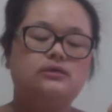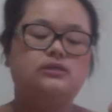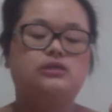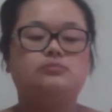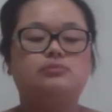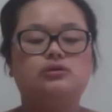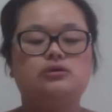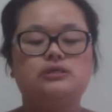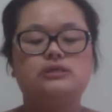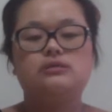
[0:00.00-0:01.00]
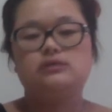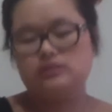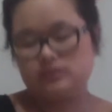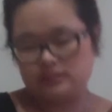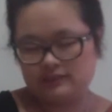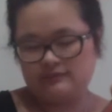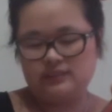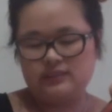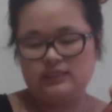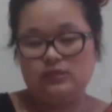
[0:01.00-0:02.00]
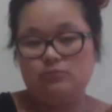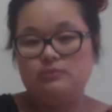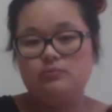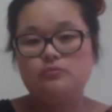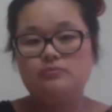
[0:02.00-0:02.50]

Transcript: just because it just gives us a little bit